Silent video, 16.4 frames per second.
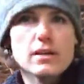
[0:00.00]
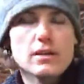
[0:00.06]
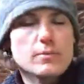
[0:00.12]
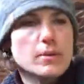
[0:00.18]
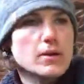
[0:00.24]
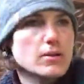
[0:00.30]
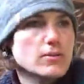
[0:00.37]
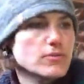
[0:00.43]

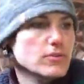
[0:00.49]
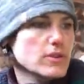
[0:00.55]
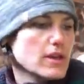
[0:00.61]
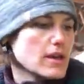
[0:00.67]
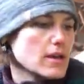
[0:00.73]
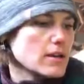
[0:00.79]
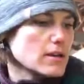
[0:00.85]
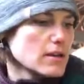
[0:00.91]
Annabelle for
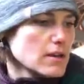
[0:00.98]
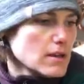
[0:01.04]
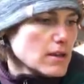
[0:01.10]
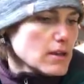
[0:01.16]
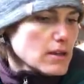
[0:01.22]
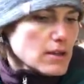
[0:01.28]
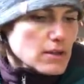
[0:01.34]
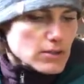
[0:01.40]
that.
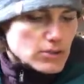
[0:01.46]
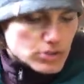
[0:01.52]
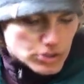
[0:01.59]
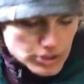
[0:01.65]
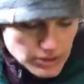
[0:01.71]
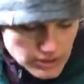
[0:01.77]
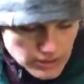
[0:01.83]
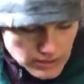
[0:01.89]

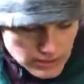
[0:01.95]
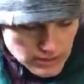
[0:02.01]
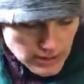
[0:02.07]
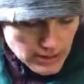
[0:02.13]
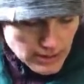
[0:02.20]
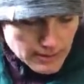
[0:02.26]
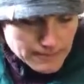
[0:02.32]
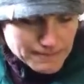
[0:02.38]
She
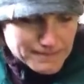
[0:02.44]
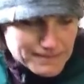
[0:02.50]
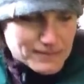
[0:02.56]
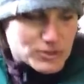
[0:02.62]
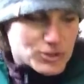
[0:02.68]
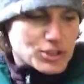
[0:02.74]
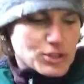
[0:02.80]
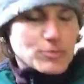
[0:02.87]

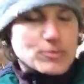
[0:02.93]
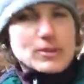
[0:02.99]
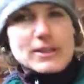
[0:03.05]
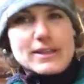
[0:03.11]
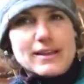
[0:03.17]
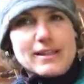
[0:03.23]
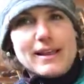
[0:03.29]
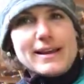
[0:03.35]

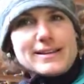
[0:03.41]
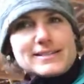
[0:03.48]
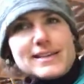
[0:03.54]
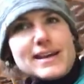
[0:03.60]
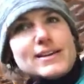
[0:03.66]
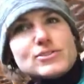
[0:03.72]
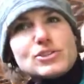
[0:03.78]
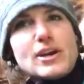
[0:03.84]
really likes
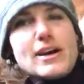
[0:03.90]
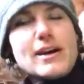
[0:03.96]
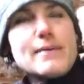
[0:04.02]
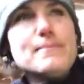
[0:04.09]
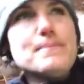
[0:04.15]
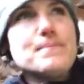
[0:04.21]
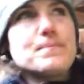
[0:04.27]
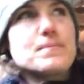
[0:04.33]
that
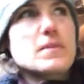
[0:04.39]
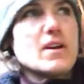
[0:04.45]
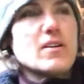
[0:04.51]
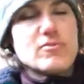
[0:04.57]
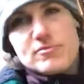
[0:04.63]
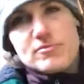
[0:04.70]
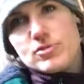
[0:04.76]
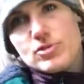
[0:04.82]
job
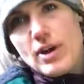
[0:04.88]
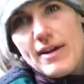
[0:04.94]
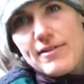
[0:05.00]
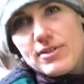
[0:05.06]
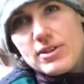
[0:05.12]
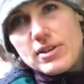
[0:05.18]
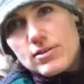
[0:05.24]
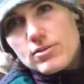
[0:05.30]
of
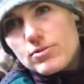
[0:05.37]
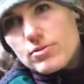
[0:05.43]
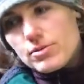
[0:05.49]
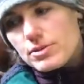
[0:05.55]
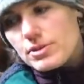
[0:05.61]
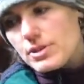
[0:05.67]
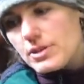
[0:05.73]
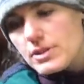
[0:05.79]
driving the other
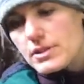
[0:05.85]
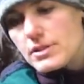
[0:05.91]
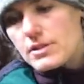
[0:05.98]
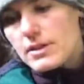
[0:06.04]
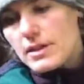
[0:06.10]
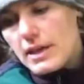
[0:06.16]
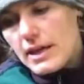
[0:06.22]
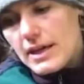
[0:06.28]

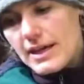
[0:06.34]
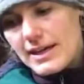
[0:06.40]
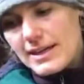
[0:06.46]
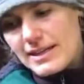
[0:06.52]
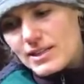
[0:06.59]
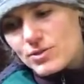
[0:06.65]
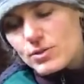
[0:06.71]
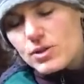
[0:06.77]
horses,
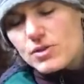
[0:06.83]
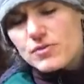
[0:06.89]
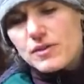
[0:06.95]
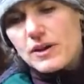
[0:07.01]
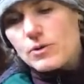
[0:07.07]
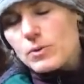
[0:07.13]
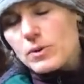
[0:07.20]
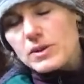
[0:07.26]
and it's really
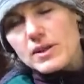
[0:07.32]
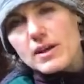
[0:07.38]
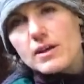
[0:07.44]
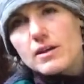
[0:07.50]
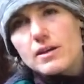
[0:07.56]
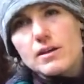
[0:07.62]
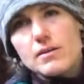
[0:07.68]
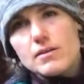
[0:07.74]
fun with
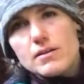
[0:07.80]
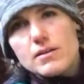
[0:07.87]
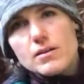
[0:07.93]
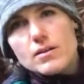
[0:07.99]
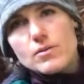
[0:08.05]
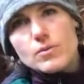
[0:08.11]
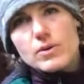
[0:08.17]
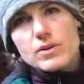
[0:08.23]

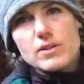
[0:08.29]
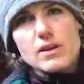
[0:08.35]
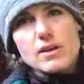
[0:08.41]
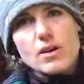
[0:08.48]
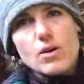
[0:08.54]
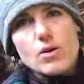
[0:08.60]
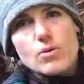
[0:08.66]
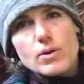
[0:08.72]

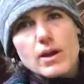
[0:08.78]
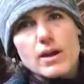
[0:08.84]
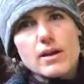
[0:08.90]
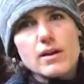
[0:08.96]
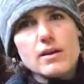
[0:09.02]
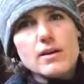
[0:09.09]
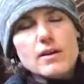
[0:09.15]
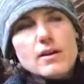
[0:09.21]
like
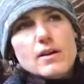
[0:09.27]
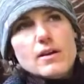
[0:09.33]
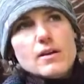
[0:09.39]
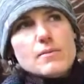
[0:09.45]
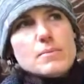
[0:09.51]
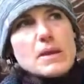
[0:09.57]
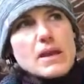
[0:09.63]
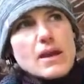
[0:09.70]
Ona,
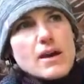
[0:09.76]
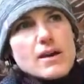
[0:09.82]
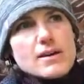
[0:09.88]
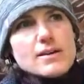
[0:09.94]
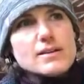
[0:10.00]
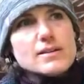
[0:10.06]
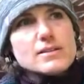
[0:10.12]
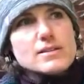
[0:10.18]

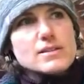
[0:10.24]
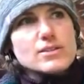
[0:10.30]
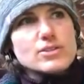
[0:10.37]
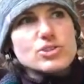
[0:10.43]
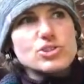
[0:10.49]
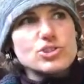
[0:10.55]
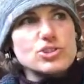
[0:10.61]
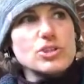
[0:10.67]
because
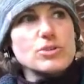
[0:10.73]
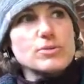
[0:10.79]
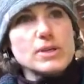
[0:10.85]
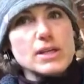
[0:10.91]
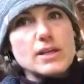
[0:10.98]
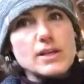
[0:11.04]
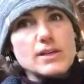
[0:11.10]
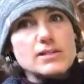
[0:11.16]
she
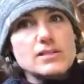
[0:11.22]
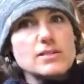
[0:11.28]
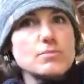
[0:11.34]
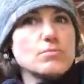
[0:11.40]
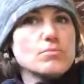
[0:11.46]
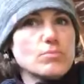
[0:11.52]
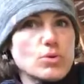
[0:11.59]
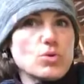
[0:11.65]
really likes
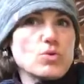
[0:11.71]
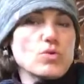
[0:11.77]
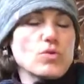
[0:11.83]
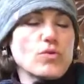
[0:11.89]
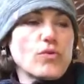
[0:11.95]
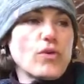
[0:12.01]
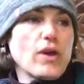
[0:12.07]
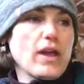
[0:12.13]
to
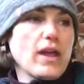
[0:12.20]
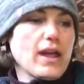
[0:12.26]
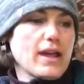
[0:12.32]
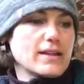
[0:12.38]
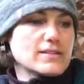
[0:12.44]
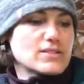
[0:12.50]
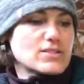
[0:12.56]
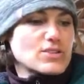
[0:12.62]
move.
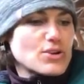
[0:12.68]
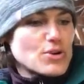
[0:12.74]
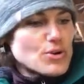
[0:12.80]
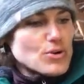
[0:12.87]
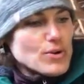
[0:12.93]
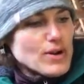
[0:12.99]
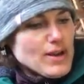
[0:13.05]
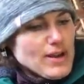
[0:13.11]
And
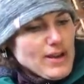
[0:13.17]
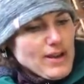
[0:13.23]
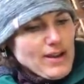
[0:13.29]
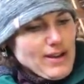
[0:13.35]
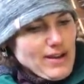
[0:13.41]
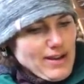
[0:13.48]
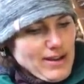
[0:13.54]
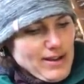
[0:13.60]
so
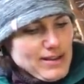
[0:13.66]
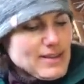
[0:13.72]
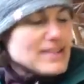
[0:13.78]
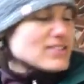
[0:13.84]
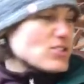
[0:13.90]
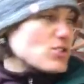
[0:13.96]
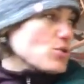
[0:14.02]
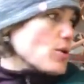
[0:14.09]

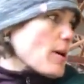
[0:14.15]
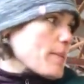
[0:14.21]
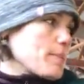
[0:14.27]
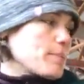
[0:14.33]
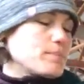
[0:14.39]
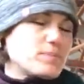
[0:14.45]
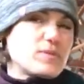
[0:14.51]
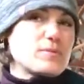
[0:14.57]
these two are
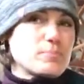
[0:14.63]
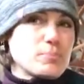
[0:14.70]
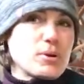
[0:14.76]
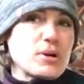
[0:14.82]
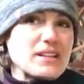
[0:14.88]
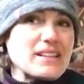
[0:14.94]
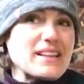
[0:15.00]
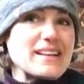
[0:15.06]

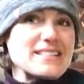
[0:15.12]
pretty